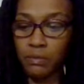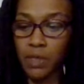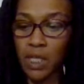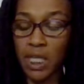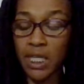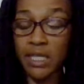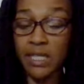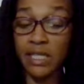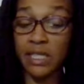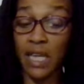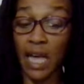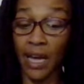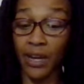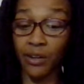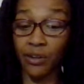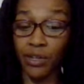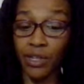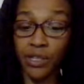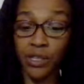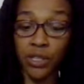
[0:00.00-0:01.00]
And
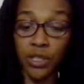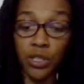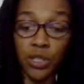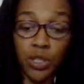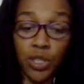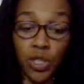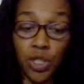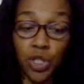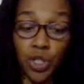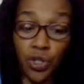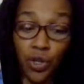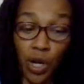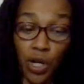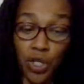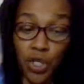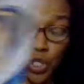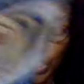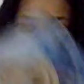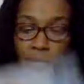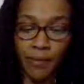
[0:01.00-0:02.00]
Saturn,
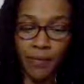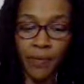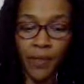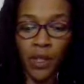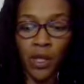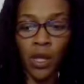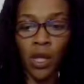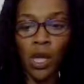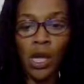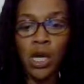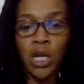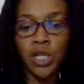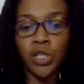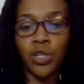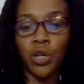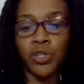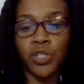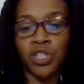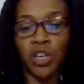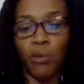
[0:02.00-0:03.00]
structure.
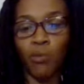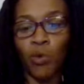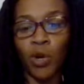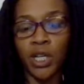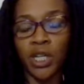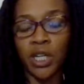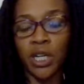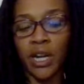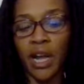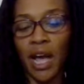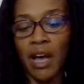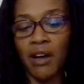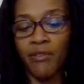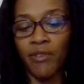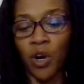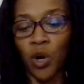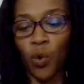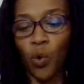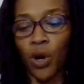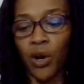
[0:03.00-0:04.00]
So someone could have
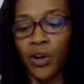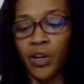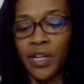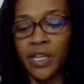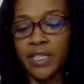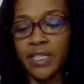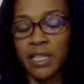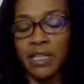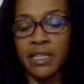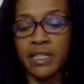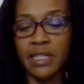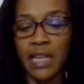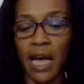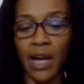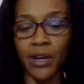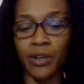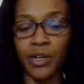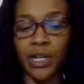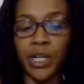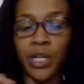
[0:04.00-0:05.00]
Aquarius and
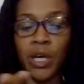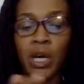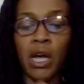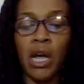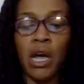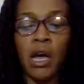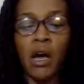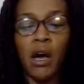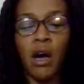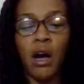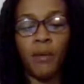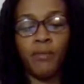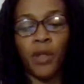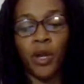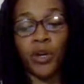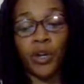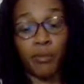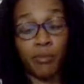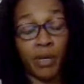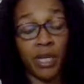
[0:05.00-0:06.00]
Saturn. Um, there
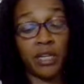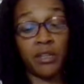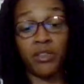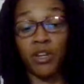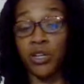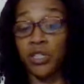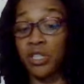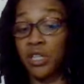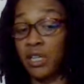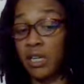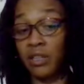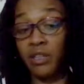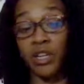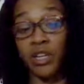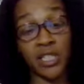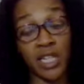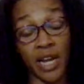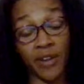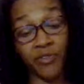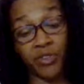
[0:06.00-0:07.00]
could be, there's an,
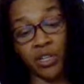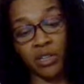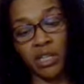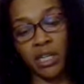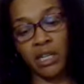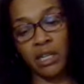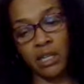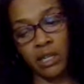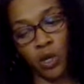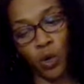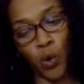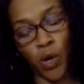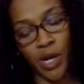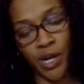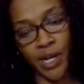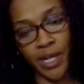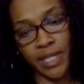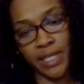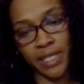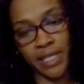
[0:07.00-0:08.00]
there's definitely an
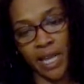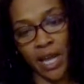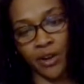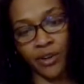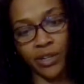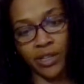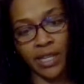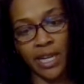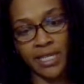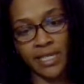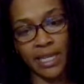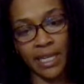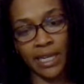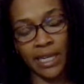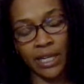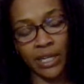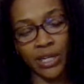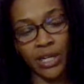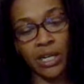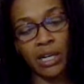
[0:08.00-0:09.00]
Aquarian Saturn lesson
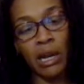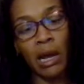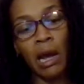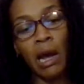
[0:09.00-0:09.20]
here.